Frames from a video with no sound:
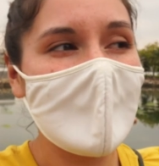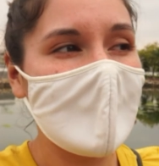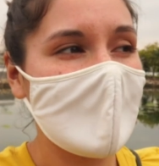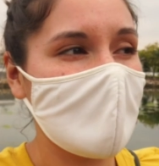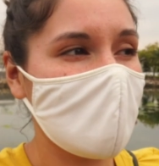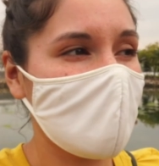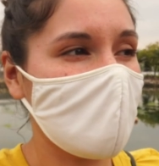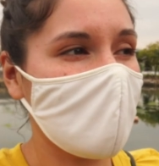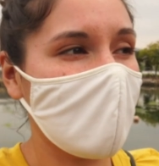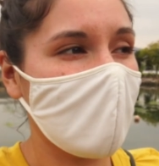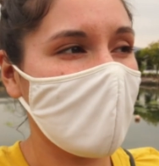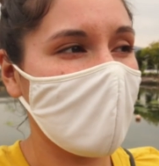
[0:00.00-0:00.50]

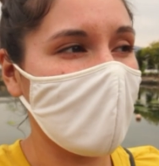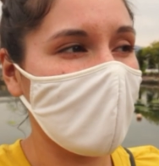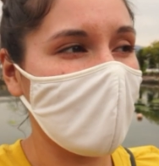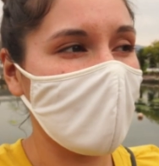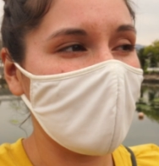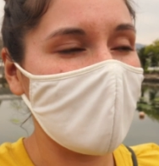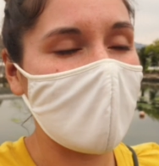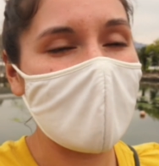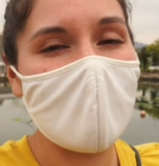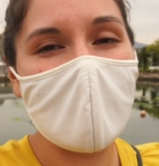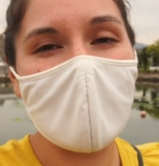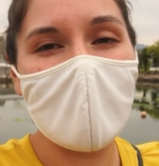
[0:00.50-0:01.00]
so
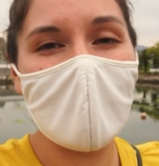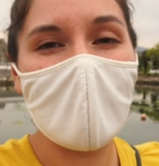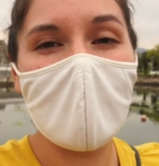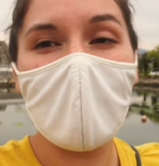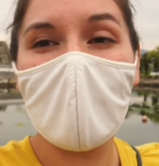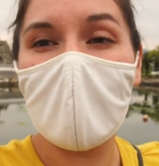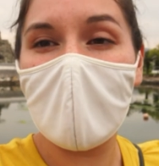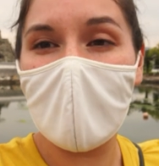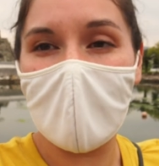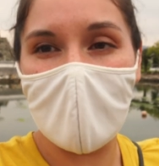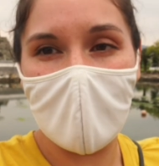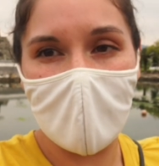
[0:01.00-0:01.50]
we can't
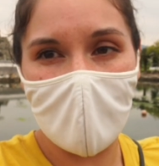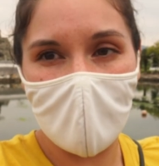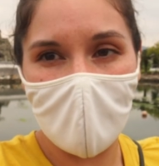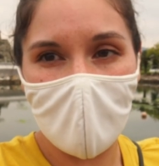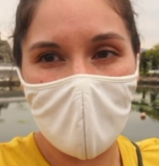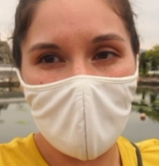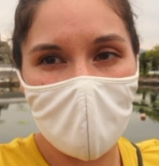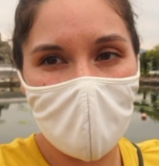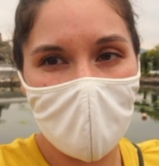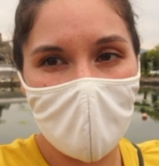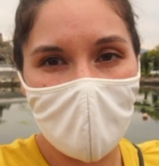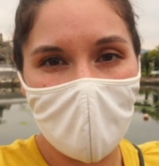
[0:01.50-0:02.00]
go in it and
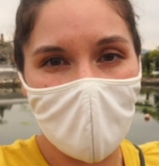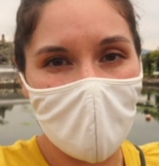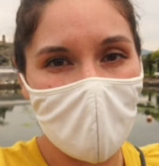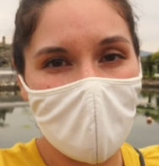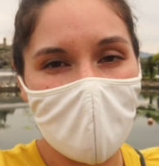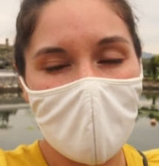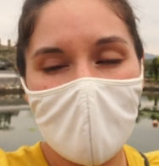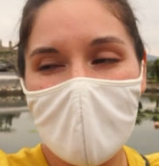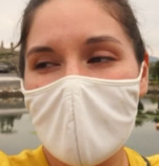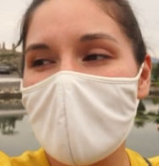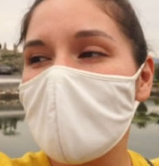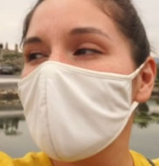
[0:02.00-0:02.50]
go to the
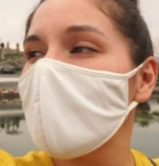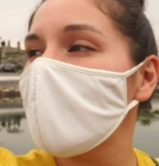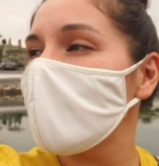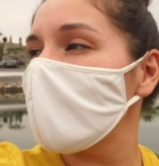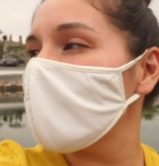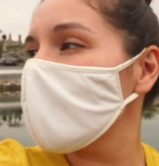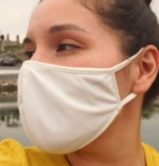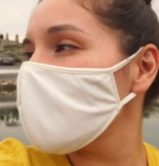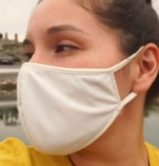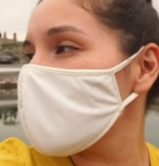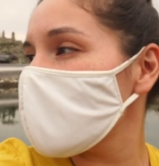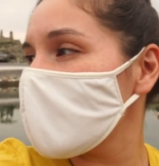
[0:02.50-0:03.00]
museum, but
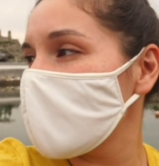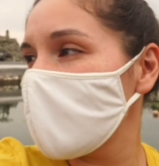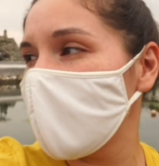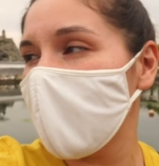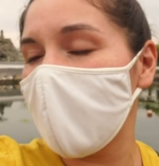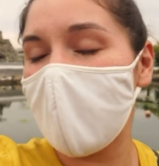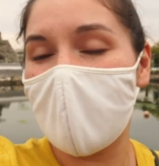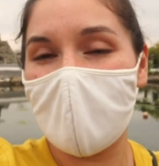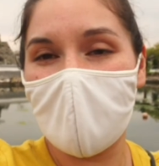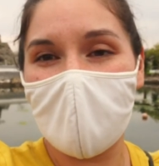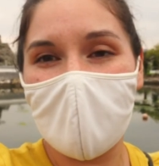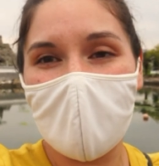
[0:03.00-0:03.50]
we're just gonna
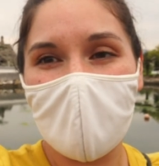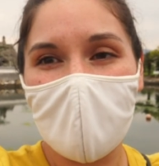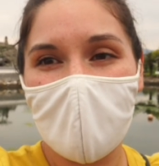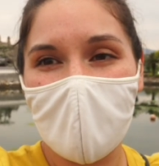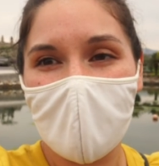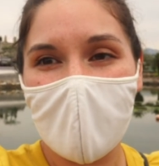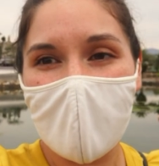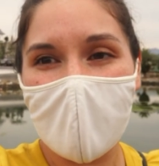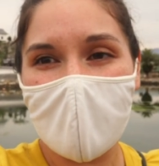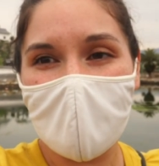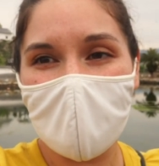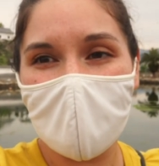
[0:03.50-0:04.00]
walk around the
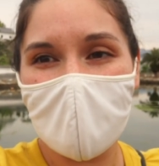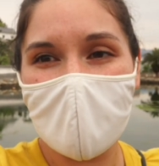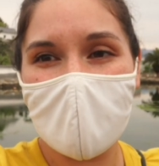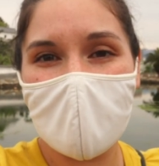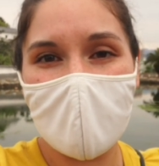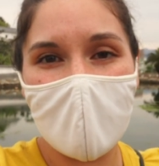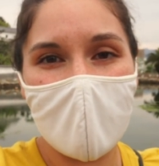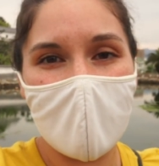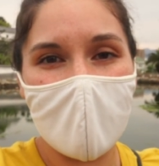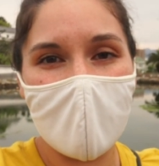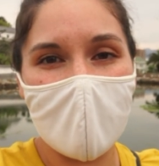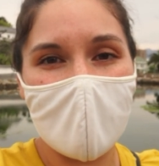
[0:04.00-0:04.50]
grounds
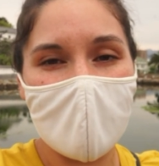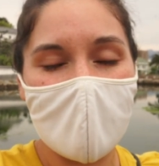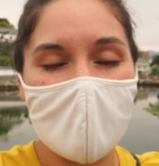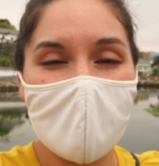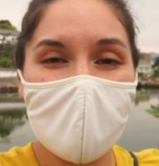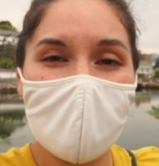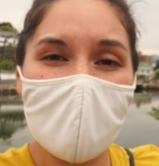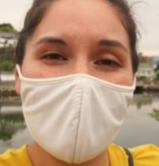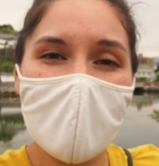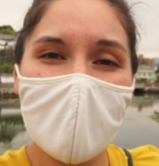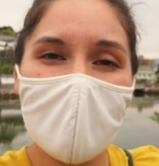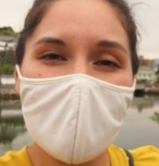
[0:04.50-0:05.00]
and
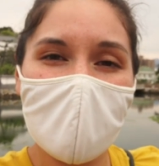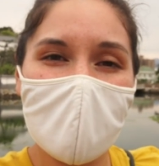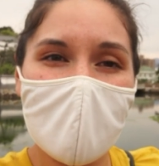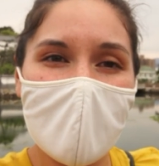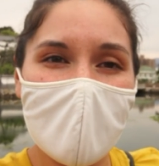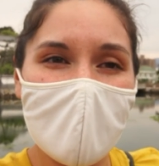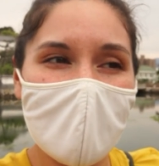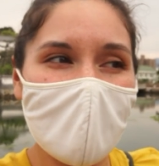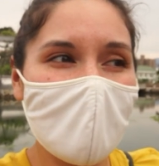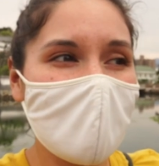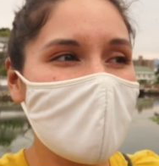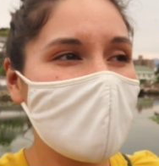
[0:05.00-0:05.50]
enjoy
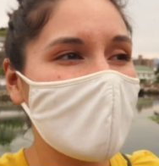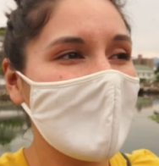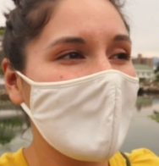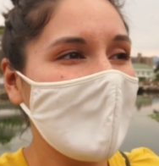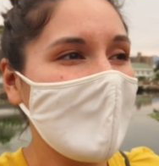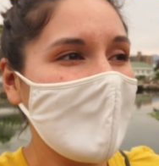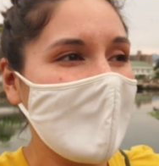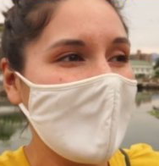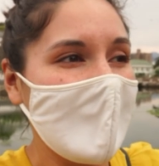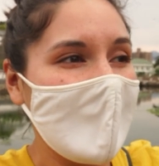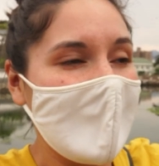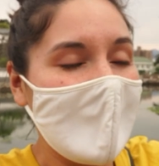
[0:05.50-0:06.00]
ourselves.
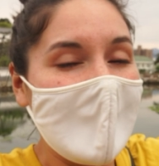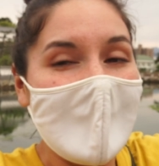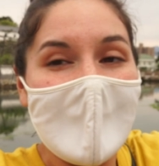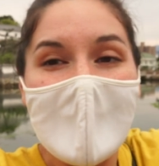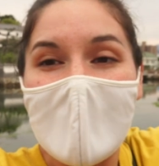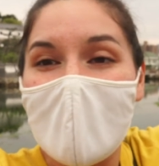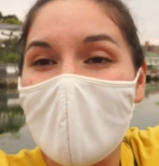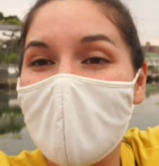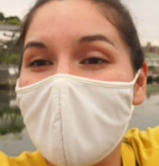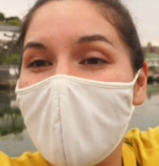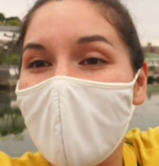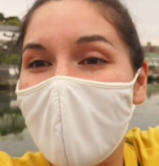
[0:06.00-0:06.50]

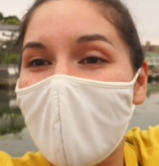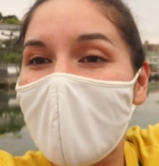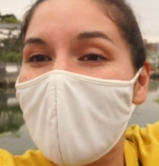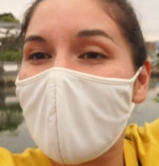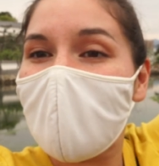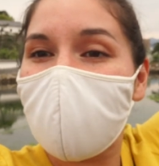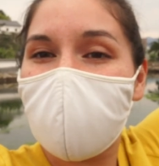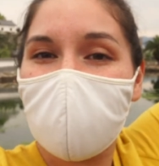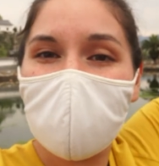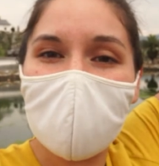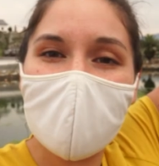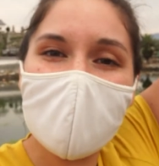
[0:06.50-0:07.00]
And yeah,
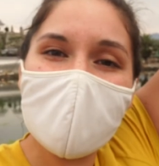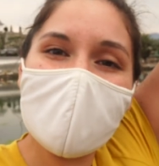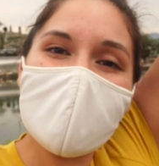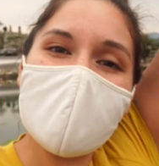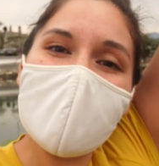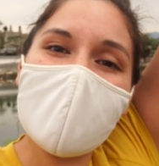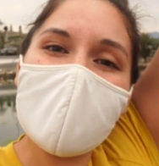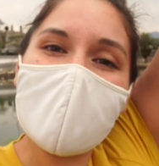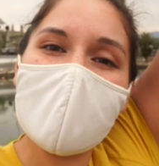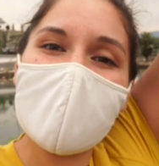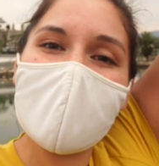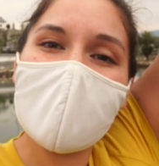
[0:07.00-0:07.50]
we did
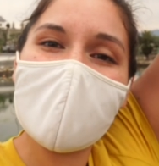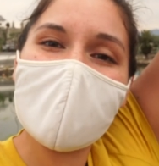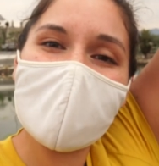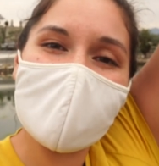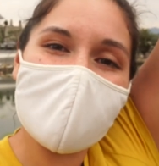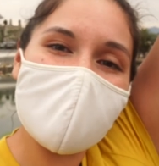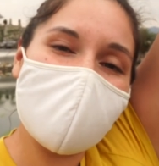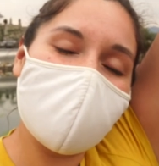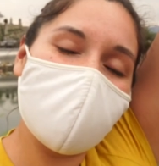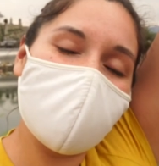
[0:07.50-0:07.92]
it!